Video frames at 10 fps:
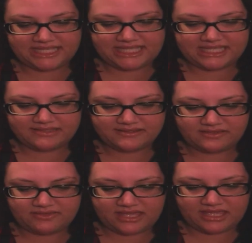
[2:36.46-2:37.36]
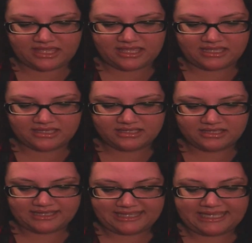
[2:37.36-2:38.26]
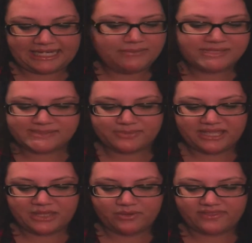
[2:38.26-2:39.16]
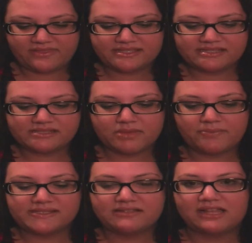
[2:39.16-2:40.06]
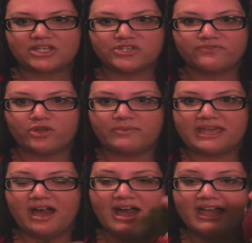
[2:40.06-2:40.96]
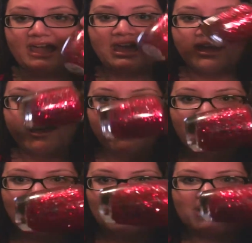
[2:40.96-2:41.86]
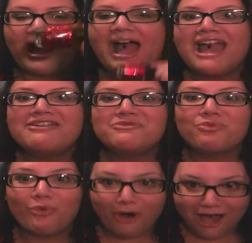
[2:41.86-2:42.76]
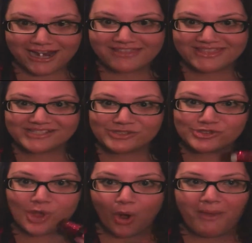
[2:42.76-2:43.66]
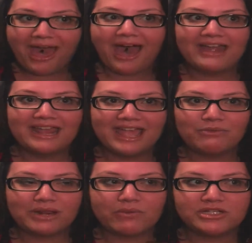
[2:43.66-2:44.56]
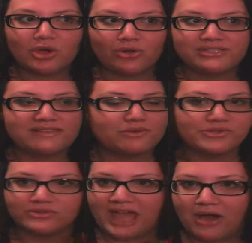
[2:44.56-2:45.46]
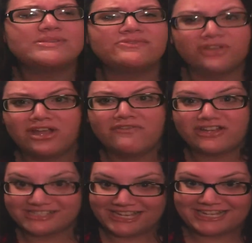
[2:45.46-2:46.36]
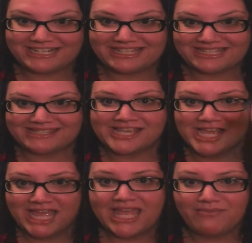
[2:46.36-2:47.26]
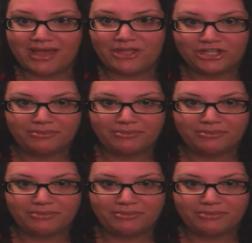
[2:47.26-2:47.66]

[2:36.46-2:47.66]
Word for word: is the Getting Miss Piggy With. This is the Muppets Collection Pro P I. Um, I wanted this so bad, and when I went to Ulta, they were sold out. I was very, very excited to get this in my goodie